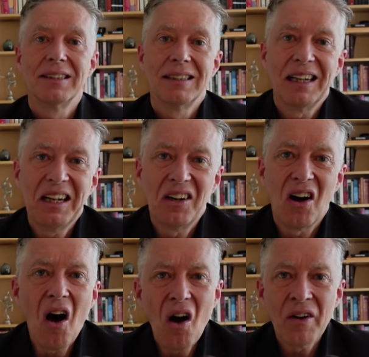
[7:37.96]
uh,
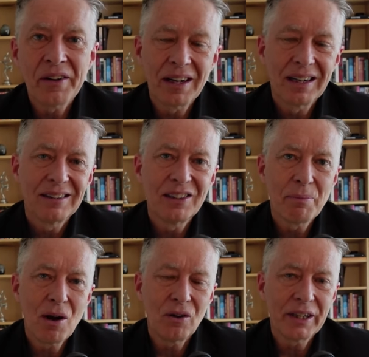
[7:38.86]
on
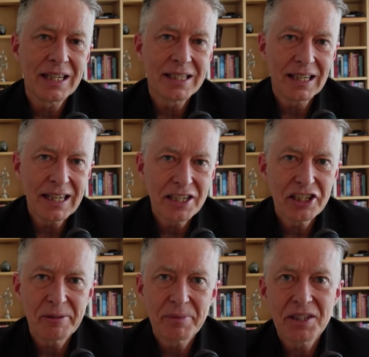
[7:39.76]
Napoleon's
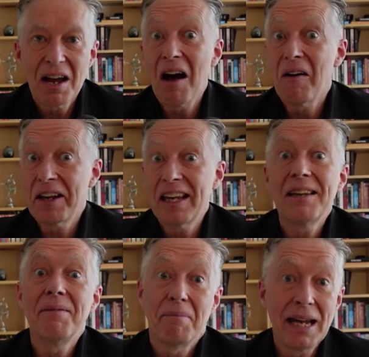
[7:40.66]
leadership style.
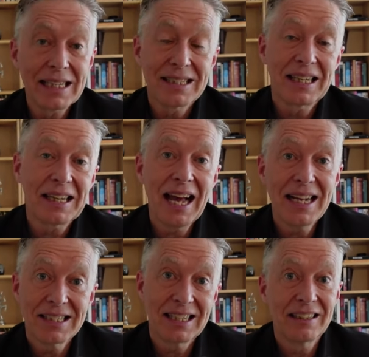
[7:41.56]
He makes the
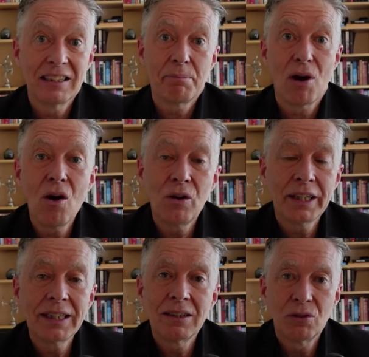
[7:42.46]
case that
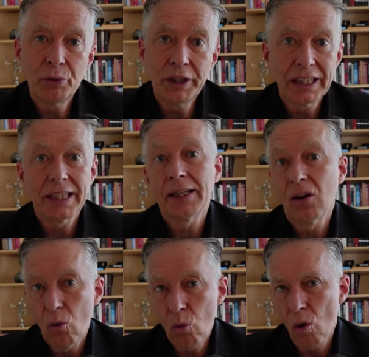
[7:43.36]
Napoleon really
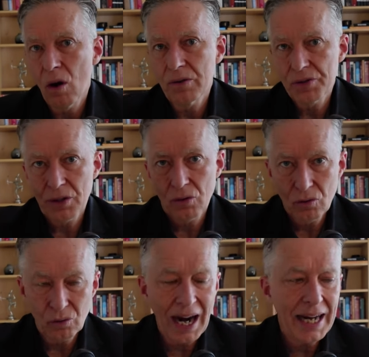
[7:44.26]
was
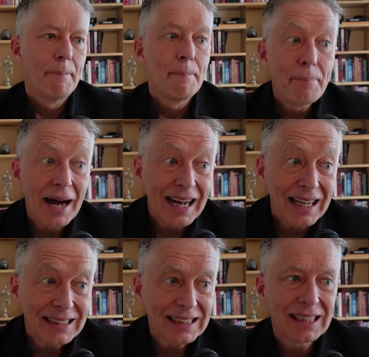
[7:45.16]
great,
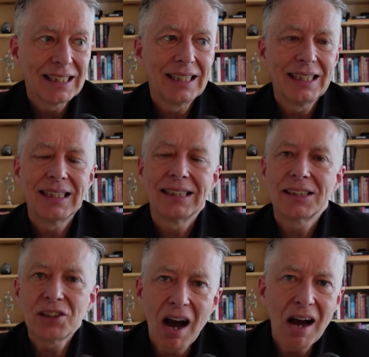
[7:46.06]
but uh, the
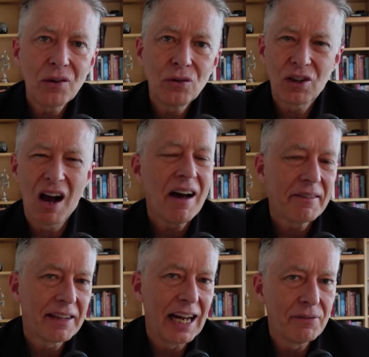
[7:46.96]
title kind
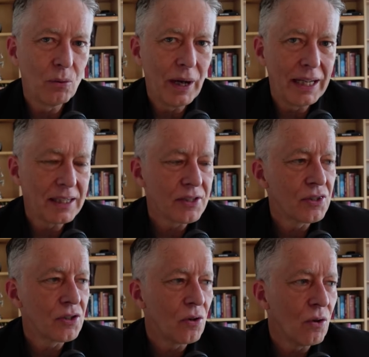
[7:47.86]
of gave away the
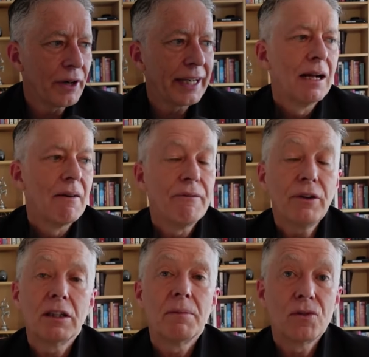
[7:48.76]
story.
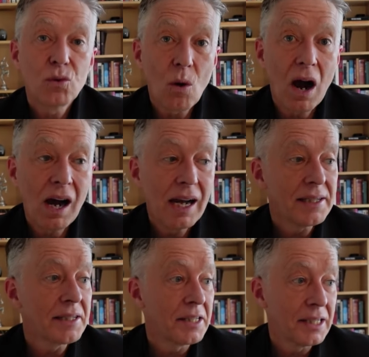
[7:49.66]
Philip Dwyer's
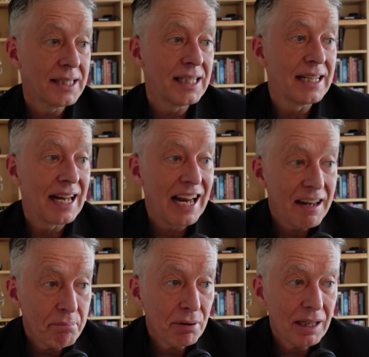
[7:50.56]
Citizen
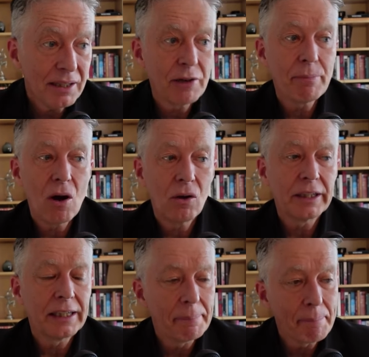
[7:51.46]
Emperor,
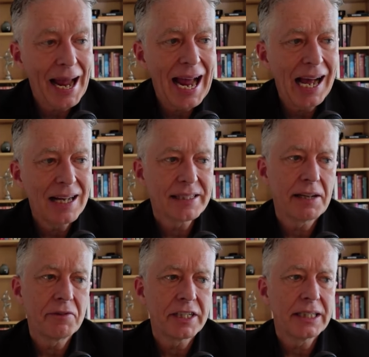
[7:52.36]
Napoleon in Power,
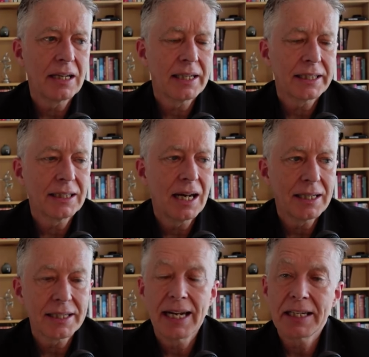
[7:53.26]
1799
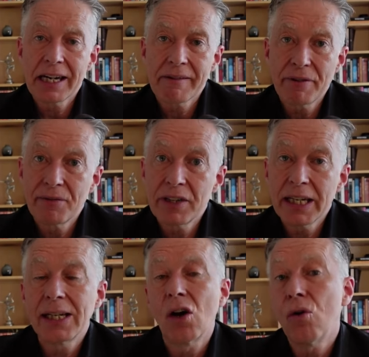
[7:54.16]
to
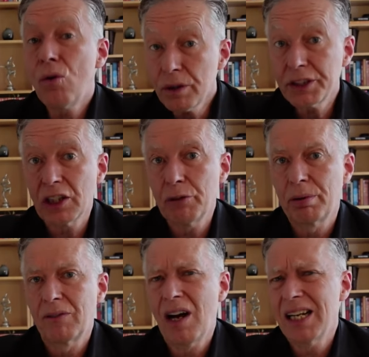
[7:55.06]
1815, also
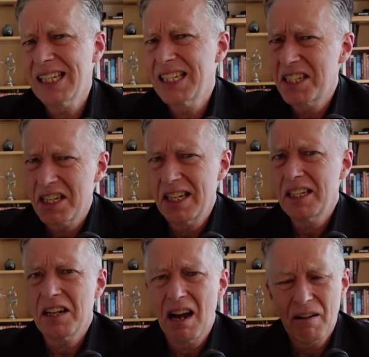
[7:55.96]
provides a
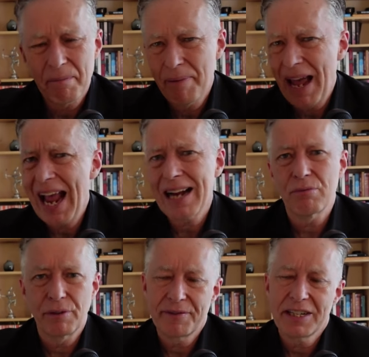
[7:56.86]
detailed, packed
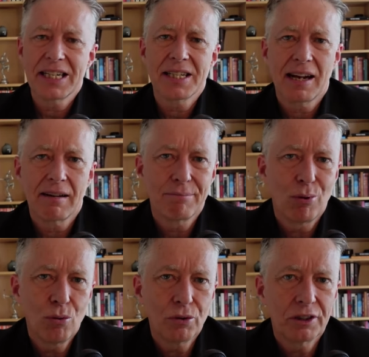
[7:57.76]
with detailed
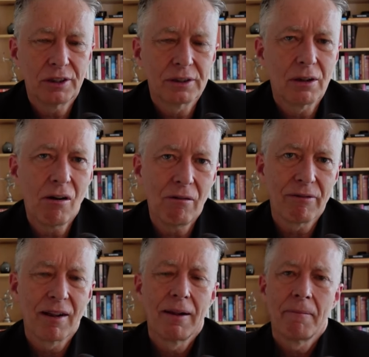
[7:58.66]
portrait of
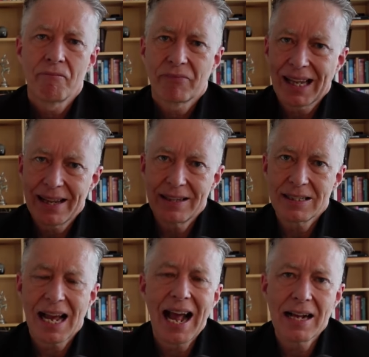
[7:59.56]
this
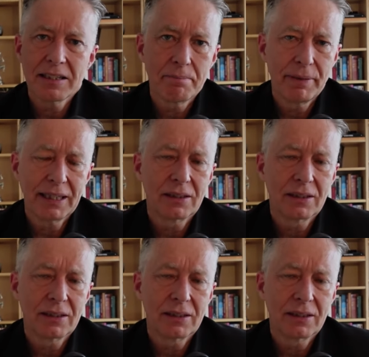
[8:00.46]
aspect